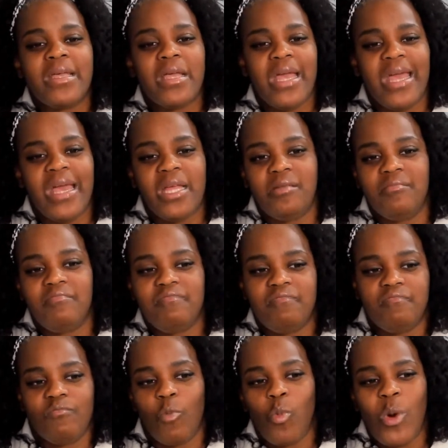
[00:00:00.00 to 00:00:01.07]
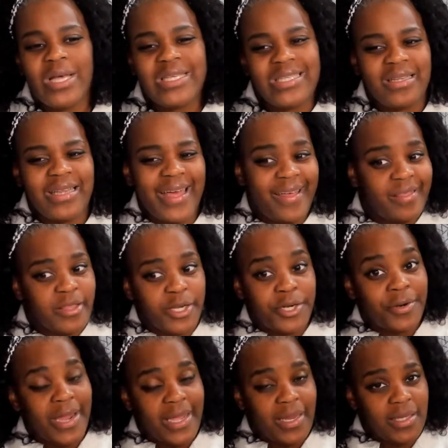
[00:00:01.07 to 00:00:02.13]
it wasn't like the
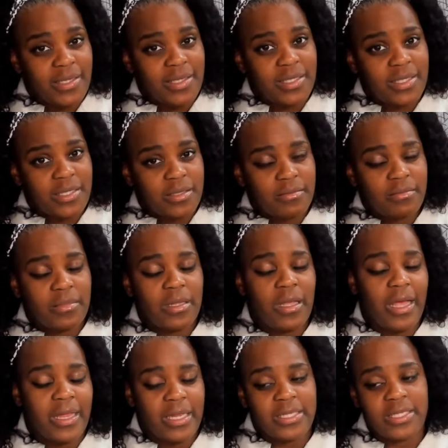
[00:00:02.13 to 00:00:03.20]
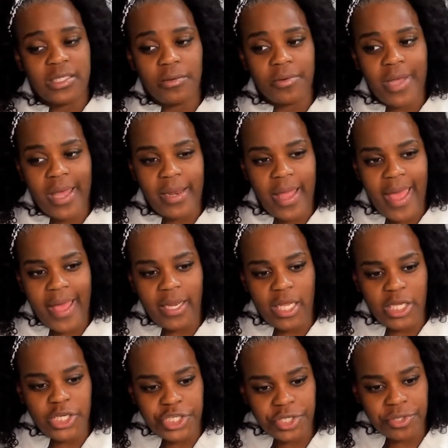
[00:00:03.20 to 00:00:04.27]
greatest, and it still kind of had
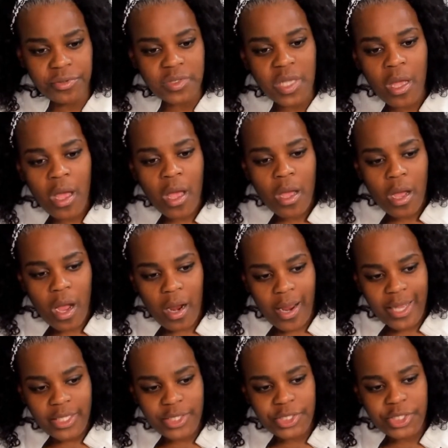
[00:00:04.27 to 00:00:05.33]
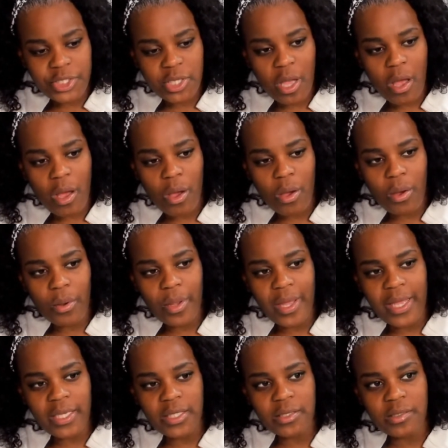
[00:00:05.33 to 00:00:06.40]
issues. All right, so
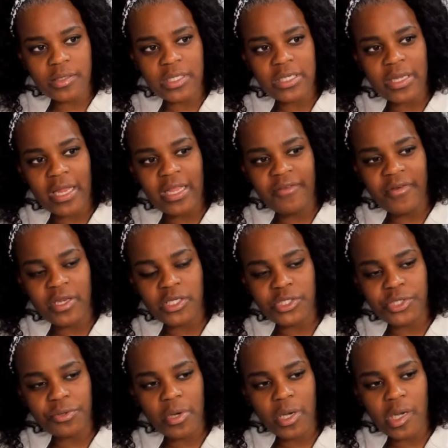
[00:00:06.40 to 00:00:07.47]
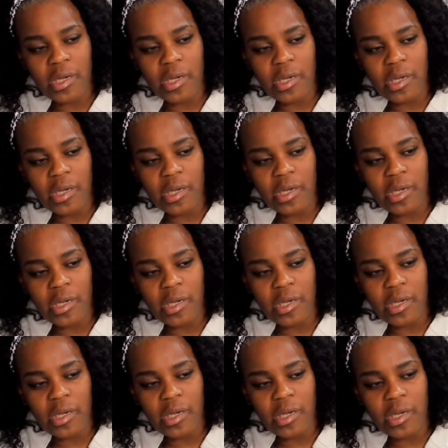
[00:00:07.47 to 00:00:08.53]
it did not even do a
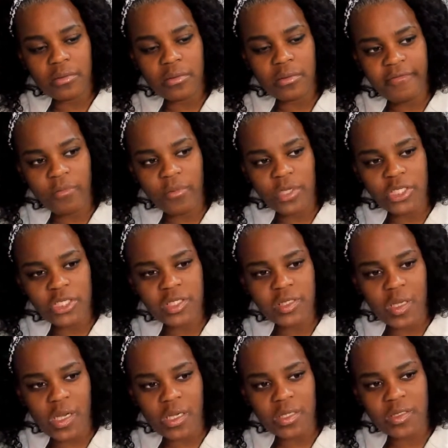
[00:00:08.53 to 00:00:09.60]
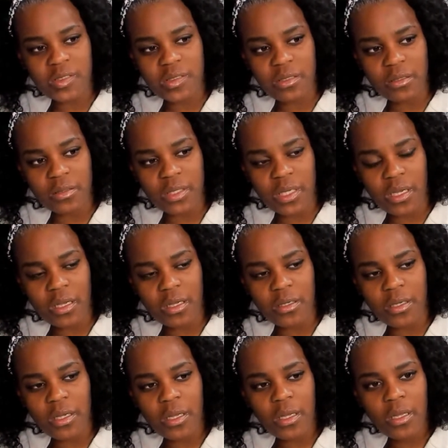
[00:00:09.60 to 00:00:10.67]
save, which sucks. Hold
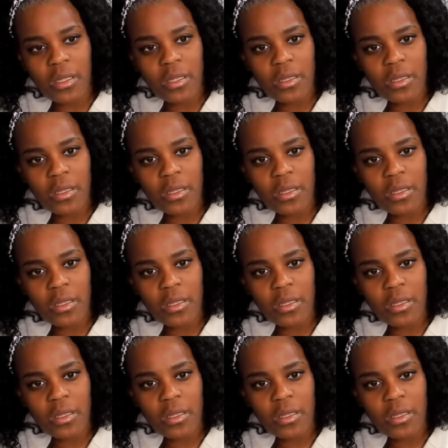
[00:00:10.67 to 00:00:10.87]
on.